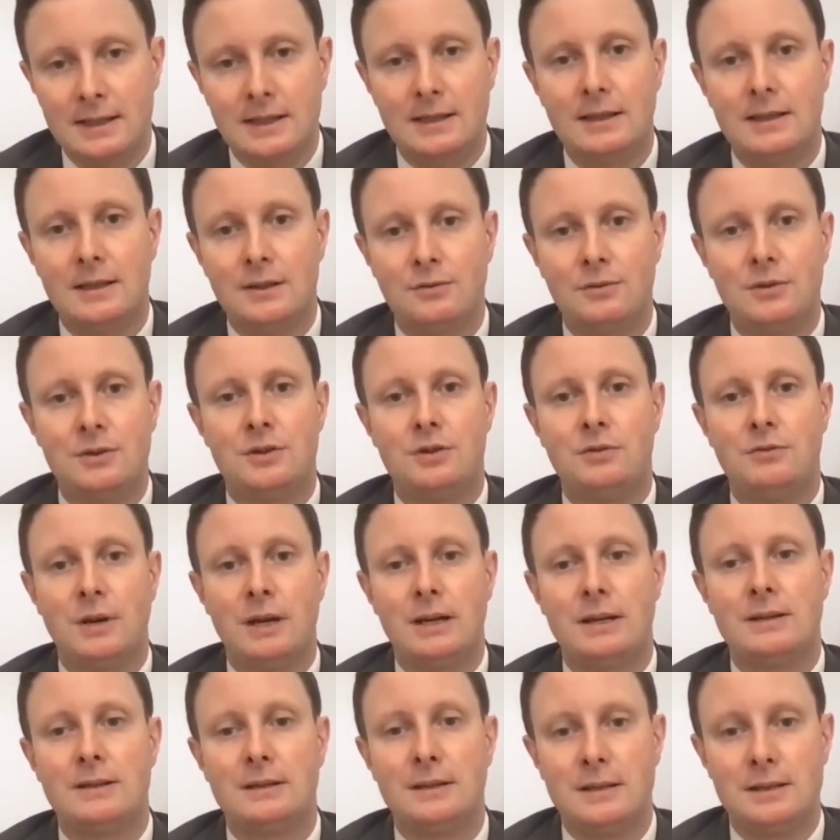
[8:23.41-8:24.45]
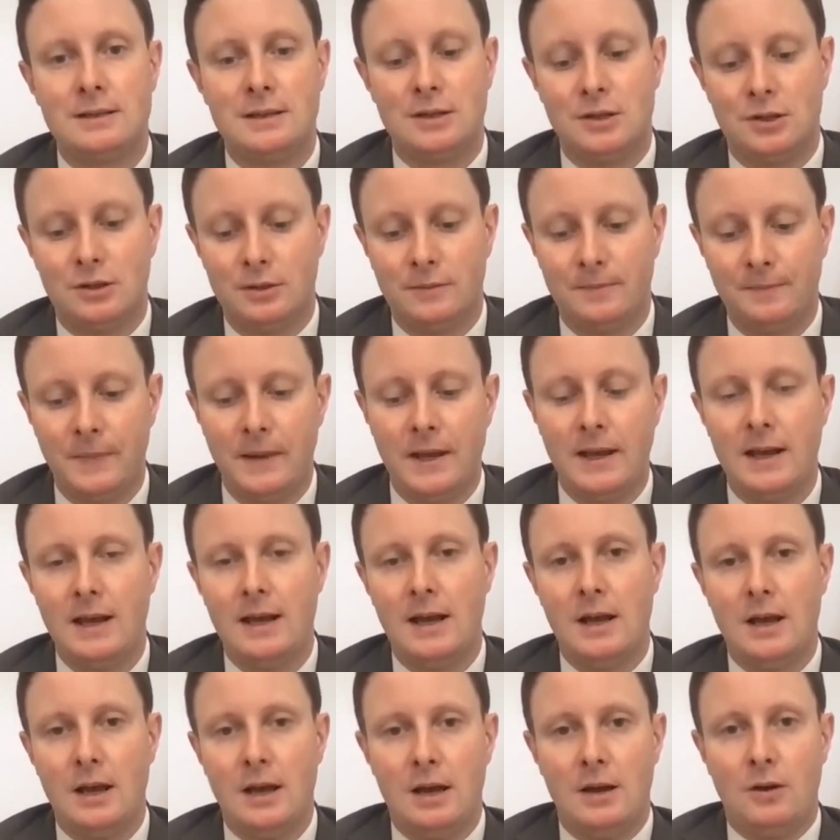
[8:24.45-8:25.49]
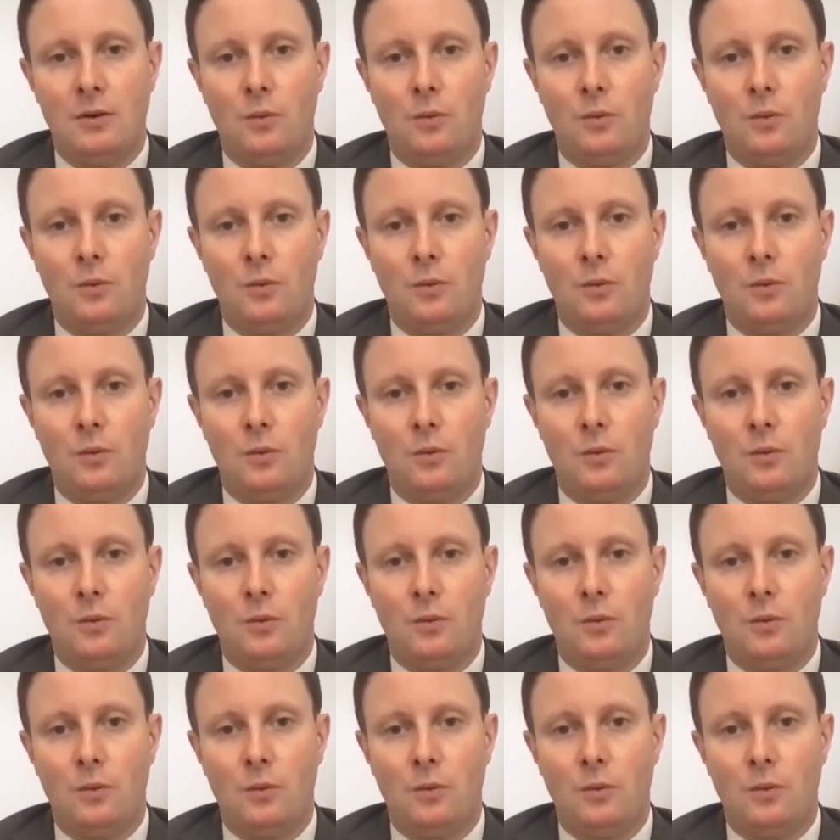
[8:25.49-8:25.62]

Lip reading: and I think it was a right decision.